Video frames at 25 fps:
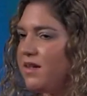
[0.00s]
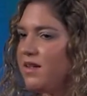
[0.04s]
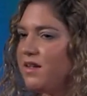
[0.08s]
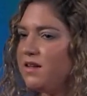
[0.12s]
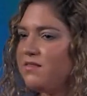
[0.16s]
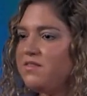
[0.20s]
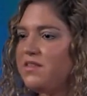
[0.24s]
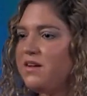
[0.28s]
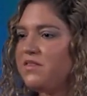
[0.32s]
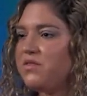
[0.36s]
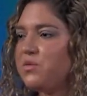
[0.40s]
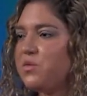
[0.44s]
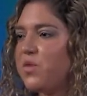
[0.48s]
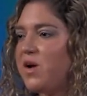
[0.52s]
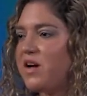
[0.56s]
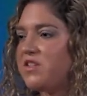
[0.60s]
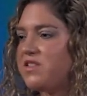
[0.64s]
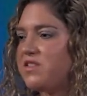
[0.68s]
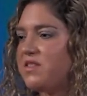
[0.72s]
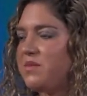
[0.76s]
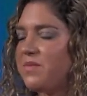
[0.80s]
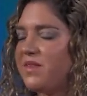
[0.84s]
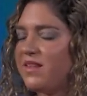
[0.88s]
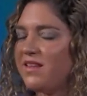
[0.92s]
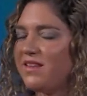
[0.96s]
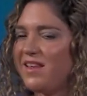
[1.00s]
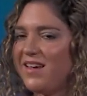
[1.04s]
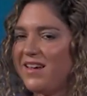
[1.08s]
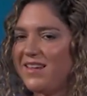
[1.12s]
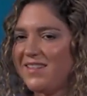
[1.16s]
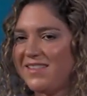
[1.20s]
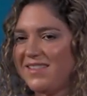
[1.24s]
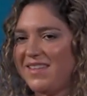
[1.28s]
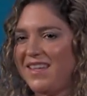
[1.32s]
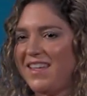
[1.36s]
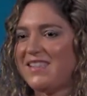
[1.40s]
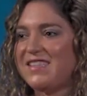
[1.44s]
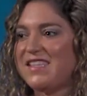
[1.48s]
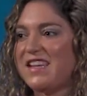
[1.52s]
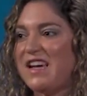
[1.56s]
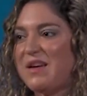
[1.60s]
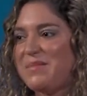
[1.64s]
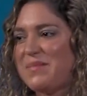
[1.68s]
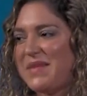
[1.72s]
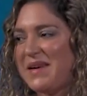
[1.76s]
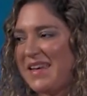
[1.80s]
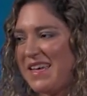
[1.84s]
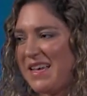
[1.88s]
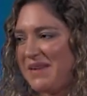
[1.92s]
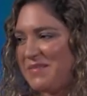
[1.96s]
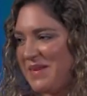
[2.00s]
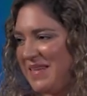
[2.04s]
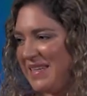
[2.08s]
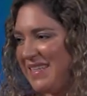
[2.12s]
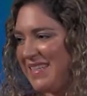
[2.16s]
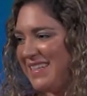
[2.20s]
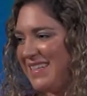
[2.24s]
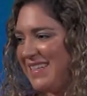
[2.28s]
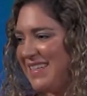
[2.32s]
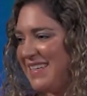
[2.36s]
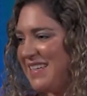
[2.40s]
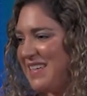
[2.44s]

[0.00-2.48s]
If you ever watch something like CSI Miami,